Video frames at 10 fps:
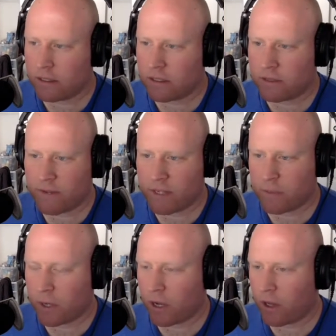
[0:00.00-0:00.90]
this is
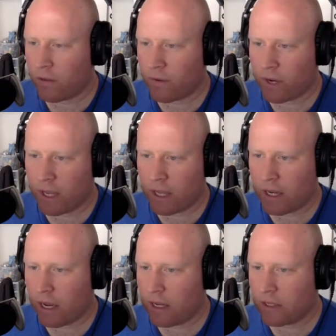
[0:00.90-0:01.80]
Facebook all over
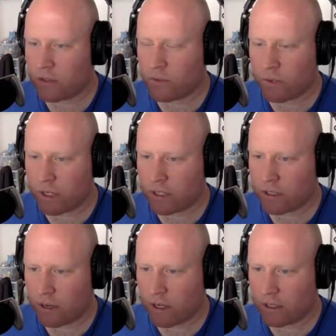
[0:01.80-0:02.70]
again, and it's really
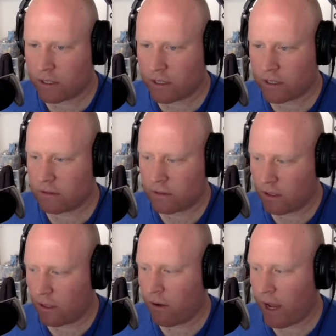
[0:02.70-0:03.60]
starting to,
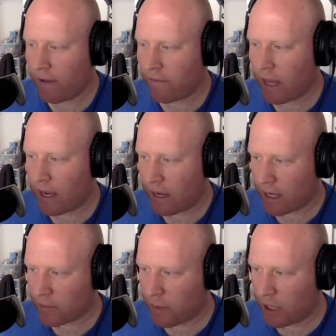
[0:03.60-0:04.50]
you know, have that
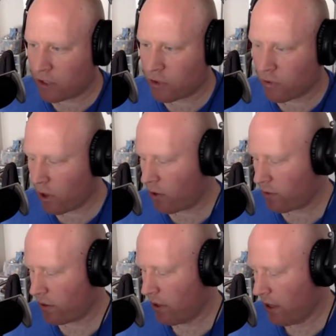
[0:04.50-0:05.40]
exponential
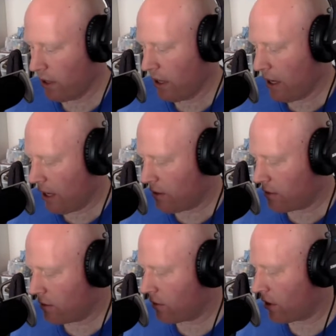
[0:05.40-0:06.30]
growth, and they're
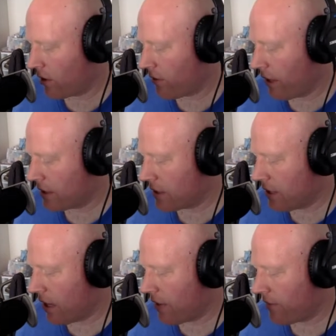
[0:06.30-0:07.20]
doing all the right
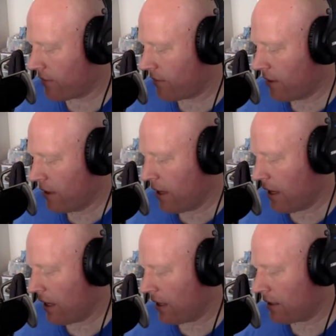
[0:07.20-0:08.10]
stuff,
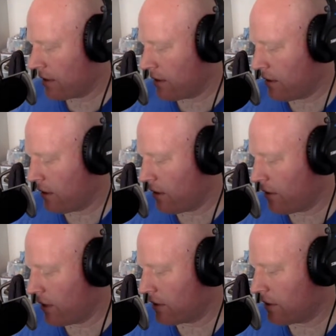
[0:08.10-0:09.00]
and you know,
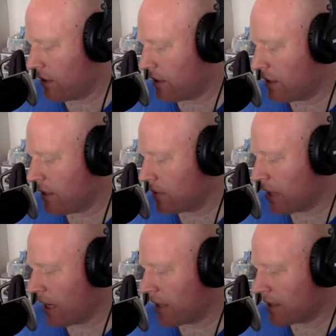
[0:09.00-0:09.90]
it seems
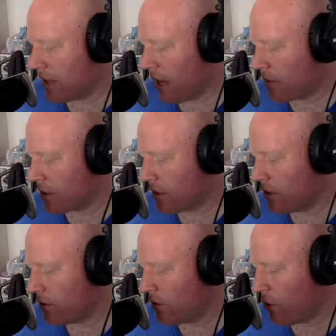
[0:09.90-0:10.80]
like it's an
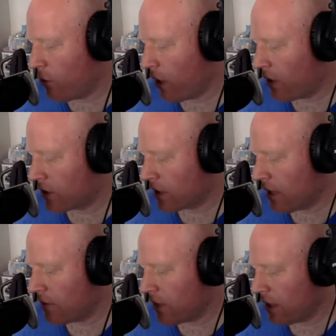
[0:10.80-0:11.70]
absolute no brainer slam
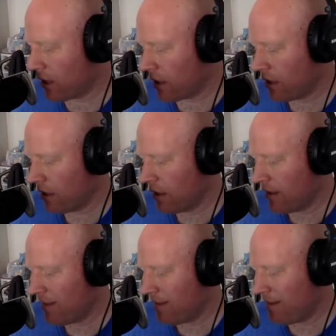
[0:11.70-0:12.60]
dunk.
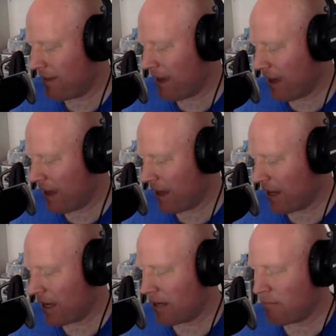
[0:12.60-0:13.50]

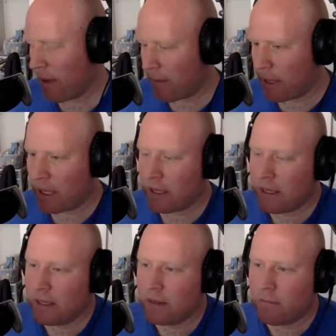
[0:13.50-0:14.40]
Then maybe,
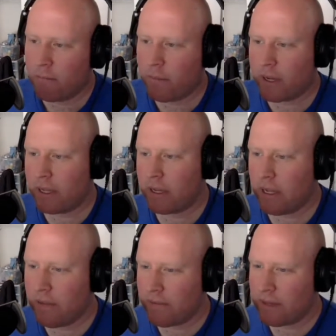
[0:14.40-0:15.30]

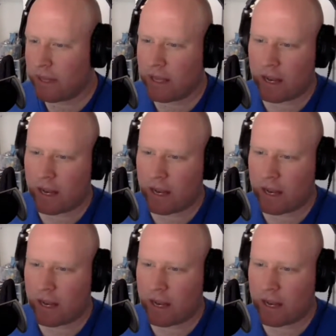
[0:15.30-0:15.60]
but even